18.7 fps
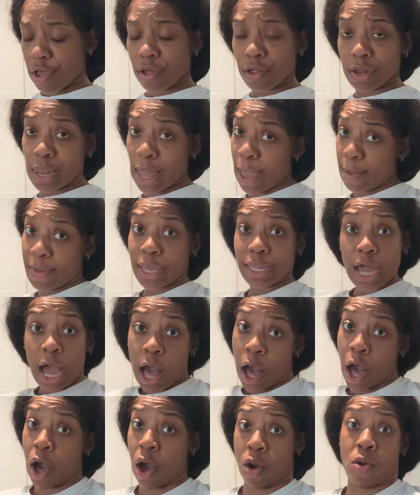Let me
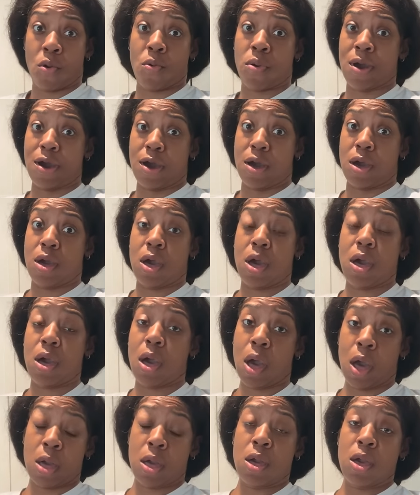know.
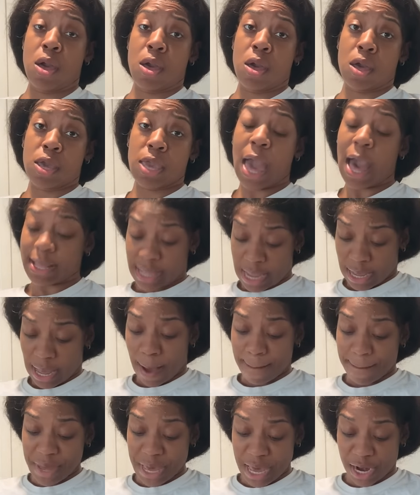Y'all think
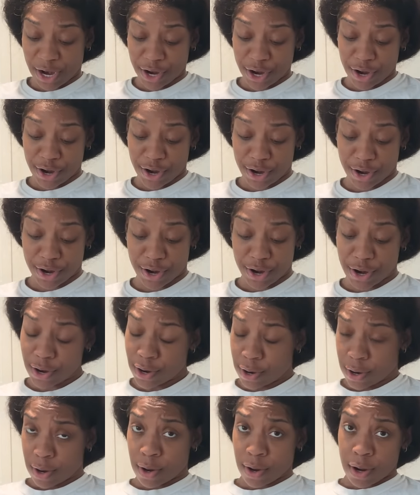I'm bitter?
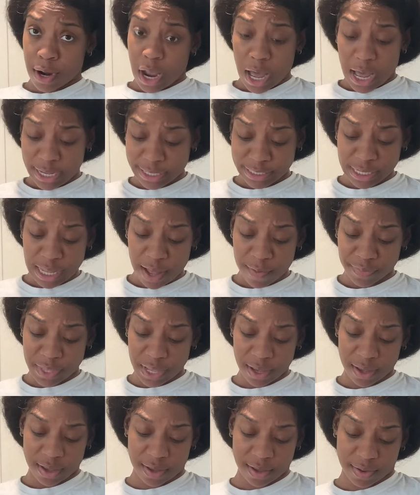Or
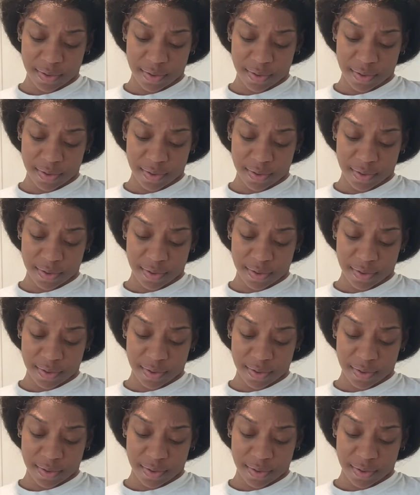something?